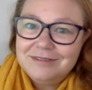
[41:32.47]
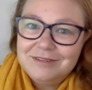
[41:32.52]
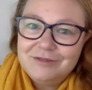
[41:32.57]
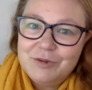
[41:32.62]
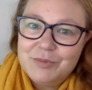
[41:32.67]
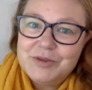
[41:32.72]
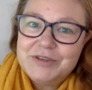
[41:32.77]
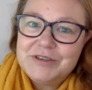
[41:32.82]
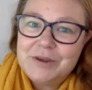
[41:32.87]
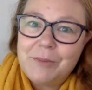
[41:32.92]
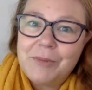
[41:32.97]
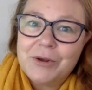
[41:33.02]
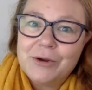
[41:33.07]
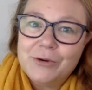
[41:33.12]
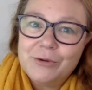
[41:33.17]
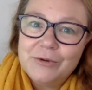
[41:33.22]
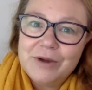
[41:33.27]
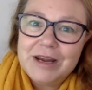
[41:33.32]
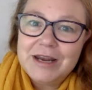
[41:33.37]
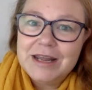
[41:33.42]

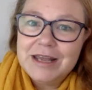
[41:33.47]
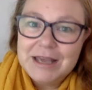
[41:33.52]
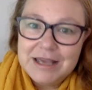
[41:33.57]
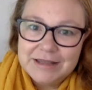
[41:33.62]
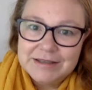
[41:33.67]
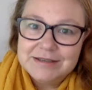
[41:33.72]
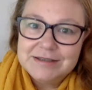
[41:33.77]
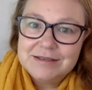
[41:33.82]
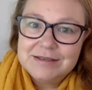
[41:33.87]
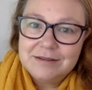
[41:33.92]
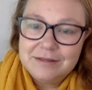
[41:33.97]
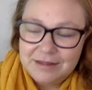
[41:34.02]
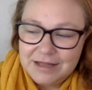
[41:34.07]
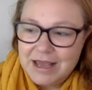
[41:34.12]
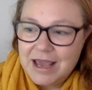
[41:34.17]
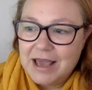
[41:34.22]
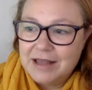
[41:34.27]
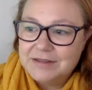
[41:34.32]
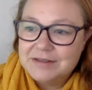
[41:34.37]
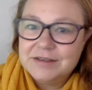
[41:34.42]
Reciprocal reading is
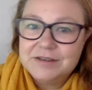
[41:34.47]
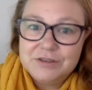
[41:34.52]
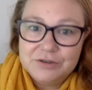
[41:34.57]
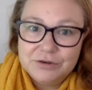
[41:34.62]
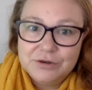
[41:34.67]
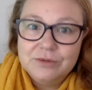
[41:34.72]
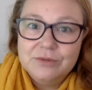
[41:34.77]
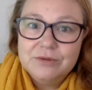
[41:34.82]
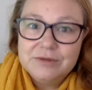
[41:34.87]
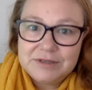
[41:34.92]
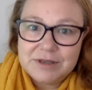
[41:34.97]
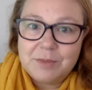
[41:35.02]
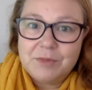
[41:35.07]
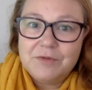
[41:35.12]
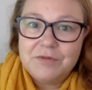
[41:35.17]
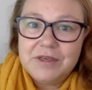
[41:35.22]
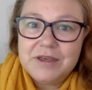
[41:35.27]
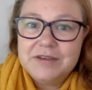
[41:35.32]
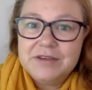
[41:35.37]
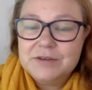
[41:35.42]
the answer to some
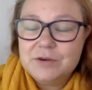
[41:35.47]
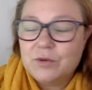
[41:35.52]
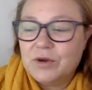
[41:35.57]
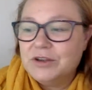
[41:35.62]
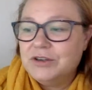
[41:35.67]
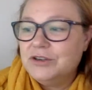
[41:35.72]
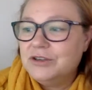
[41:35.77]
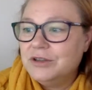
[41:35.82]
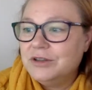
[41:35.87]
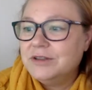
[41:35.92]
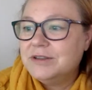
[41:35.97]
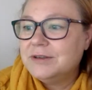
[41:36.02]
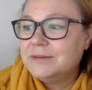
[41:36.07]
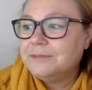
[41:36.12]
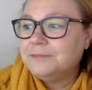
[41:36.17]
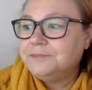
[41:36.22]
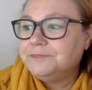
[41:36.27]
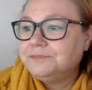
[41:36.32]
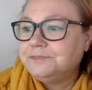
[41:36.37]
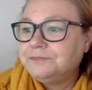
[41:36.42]
of these questions.
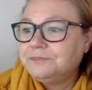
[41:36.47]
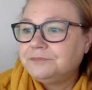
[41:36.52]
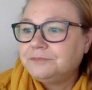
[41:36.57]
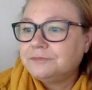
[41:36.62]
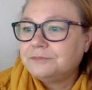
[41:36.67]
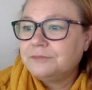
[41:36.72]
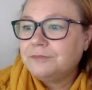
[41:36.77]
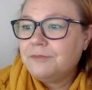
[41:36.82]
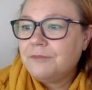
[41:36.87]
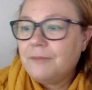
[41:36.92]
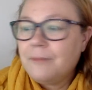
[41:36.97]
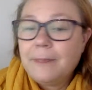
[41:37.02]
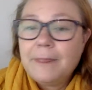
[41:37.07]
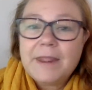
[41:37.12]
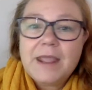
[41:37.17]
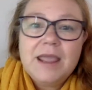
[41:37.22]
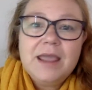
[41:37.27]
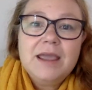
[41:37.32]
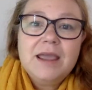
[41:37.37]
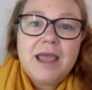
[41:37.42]

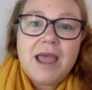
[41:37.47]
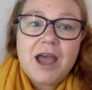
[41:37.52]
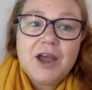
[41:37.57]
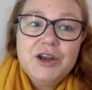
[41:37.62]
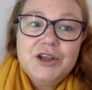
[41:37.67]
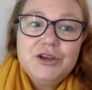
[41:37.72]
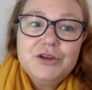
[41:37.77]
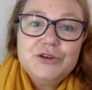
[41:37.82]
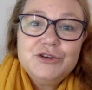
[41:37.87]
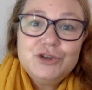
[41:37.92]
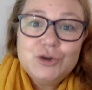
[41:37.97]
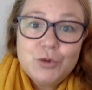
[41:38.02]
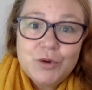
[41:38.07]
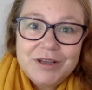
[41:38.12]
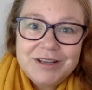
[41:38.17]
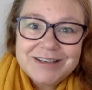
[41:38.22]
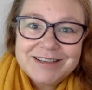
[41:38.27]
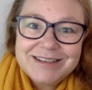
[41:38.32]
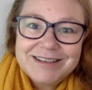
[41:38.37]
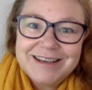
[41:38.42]
How do you do
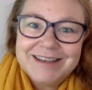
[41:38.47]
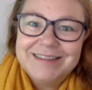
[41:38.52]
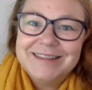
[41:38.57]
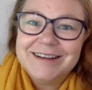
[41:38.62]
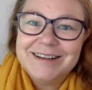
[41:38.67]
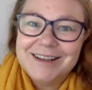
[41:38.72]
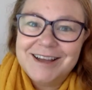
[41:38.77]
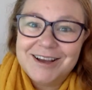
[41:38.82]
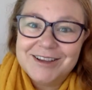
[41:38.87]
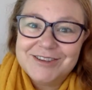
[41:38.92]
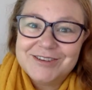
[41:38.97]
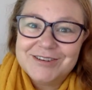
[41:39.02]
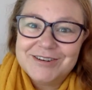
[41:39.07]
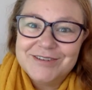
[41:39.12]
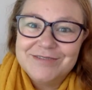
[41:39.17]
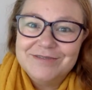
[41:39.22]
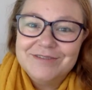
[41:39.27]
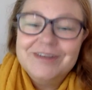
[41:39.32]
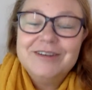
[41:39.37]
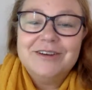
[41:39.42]
it in the
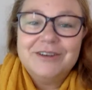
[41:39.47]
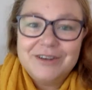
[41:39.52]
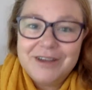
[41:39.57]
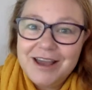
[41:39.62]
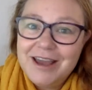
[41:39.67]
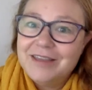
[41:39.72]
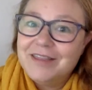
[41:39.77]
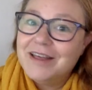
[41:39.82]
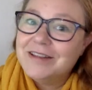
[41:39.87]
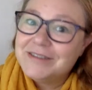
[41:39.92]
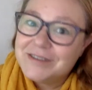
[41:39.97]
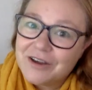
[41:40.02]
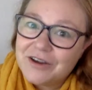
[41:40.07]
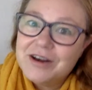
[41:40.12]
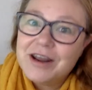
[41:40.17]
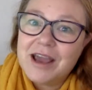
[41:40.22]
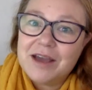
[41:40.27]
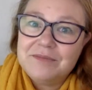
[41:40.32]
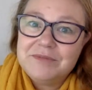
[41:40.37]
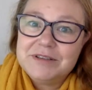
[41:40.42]
classroom? Okay, that's going
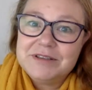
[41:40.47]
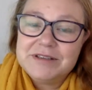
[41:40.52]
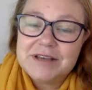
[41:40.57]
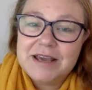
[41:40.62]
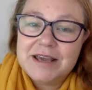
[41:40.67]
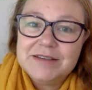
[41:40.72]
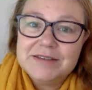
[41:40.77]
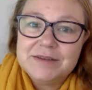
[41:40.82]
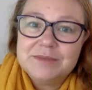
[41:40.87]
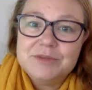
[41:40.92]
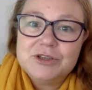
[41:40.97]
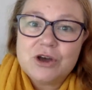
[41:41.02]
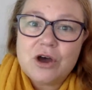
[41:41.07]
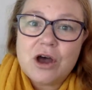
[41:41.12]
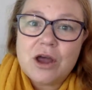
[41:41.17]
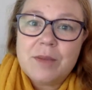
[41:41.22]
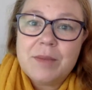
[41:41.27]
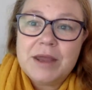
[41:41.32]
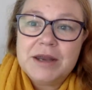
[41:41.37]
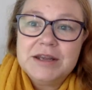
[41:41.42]
to have to take some
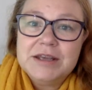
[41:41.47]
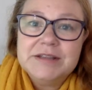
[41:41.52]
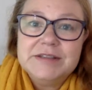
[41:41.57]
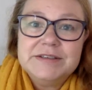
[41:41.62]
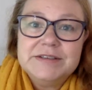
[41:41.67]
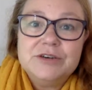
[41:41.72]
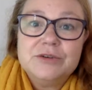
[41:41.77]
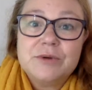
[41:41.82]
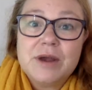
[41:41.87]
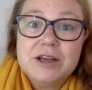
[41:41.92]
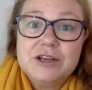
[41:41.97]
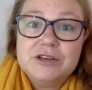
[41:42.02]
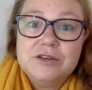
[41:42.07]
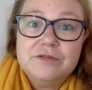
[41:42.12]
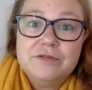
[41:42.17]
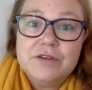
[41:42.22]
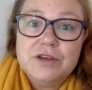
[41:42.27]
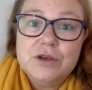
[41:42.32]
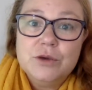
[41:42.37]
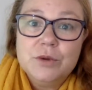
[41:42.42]
time and consideration
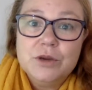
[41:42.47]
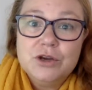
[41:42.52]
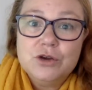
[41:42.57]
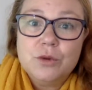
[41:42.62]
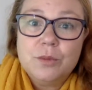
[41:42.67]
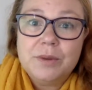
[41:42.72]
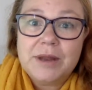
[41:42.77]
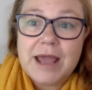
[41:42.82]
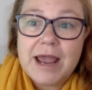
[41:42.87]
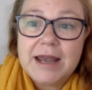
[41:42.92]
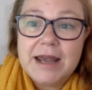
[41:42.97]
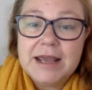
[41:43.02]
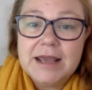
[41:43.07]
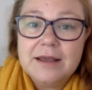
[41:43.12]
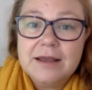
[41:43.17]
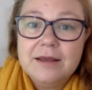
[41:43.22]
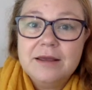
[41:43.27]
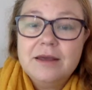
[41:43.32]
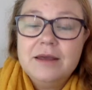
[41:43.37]
for you and your planning.